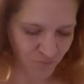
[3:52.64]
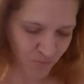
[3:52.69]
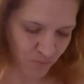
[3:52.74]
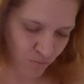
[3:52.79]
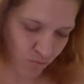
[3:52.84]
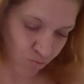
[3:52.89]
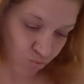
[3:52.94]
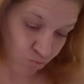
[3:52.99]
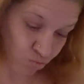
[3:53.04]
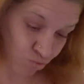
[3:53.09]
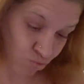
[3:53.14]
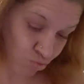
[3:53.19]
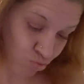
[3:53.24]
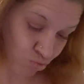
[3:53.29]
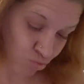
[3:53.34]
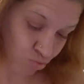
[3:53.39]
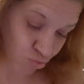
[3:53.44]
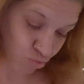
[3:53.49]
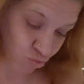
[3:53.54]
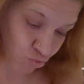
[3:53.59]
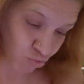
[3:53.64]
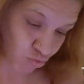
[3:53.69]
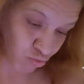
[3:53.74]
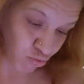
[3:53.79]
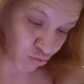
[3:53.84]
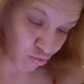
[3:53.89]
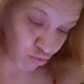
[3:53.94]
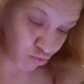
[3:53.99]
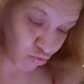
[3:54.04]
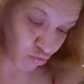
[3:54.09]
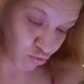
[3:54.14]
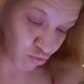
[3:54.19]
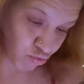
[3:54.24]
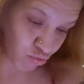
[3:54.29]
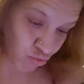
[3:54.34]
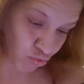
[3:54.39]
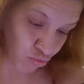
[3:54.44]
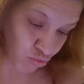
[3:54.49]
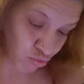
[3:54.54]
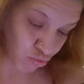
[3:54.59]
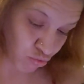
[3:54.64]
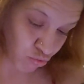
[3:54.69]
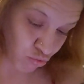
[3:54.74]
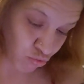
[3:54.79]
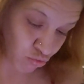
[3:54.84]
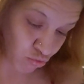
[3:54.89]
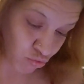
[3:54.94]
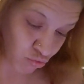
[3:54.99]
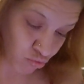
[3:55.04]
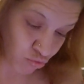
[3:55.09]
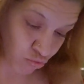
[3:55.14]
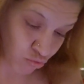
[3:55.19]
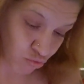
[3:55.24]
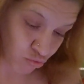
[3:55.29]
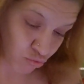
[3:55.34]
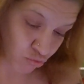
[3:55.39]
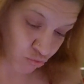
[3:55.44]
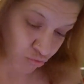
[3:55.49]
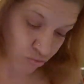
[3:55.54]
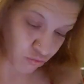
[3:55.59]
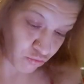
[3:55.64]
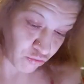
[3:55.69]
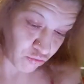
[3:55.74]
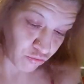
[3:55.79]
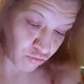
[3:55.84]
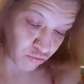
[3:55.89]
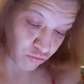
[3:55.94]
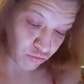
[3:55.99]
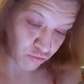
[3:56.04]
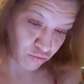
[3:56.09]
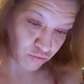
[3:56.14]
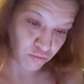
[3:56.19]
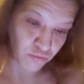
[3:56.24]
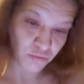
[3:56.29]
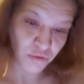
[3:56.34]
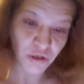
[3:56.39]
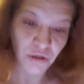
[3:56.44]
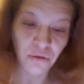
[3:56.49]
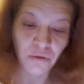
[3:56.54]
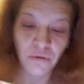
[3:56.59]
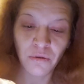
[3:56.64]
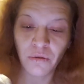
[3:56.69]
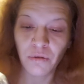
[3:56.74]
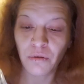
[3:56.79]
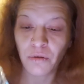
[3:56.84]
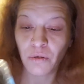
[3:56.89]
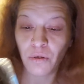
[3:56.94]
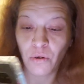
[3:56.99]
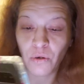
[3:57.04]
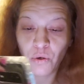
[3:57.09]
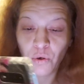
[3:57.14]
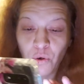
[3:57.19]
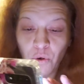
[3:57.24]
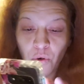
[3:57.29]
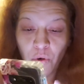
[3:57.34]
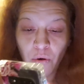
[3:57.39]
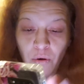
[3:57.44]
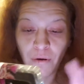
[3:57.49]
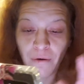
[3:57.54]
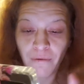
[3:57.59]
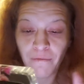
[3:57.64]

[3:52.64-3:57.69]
(no one is talking)